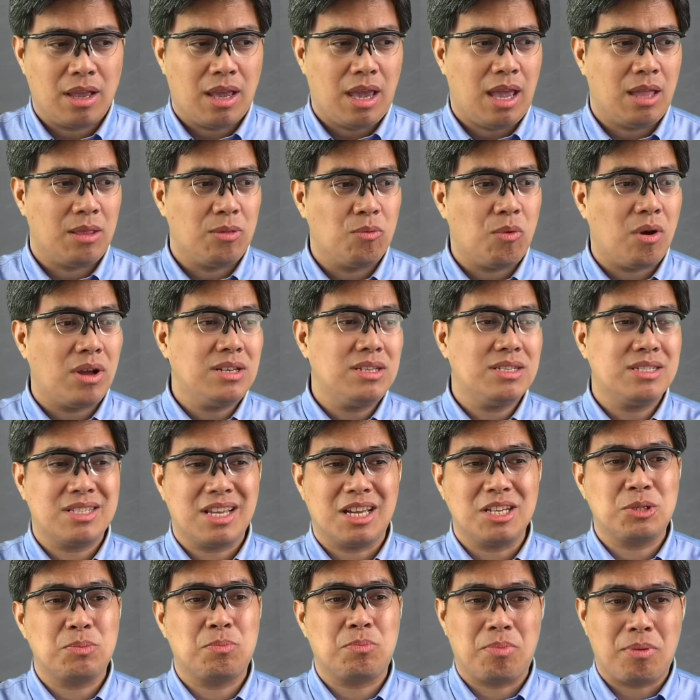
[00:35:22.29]
And one
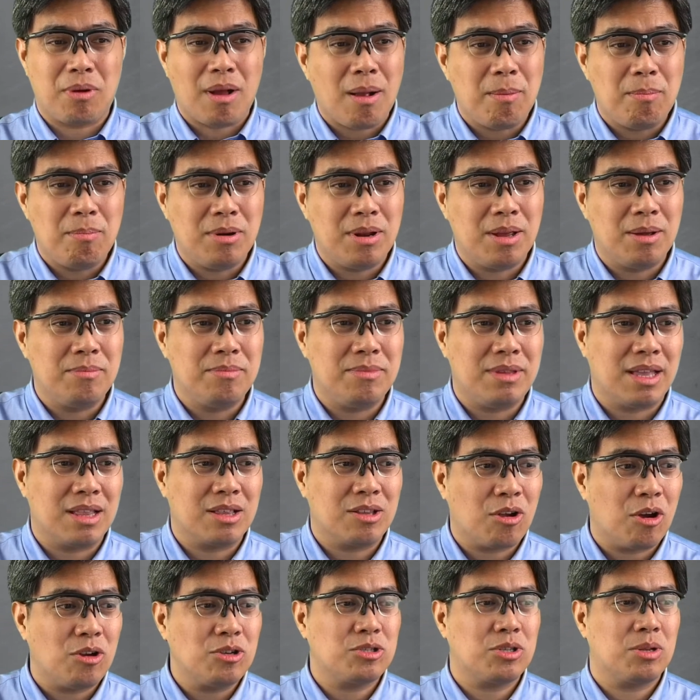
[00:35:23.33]
such problem
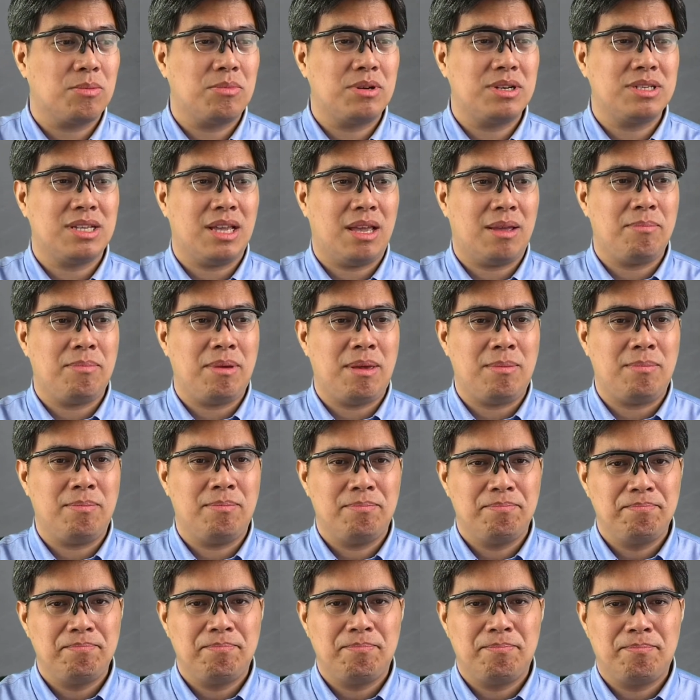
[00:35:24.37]
that customers have been
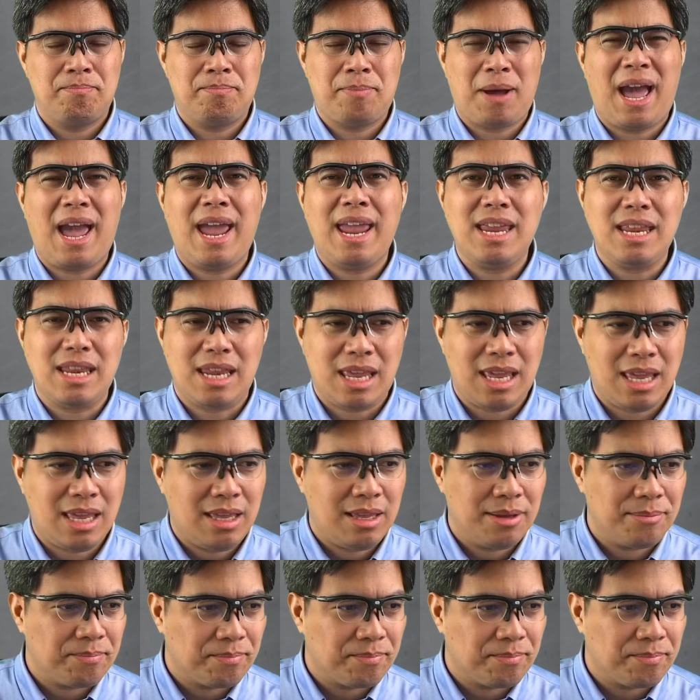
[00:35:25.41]
pining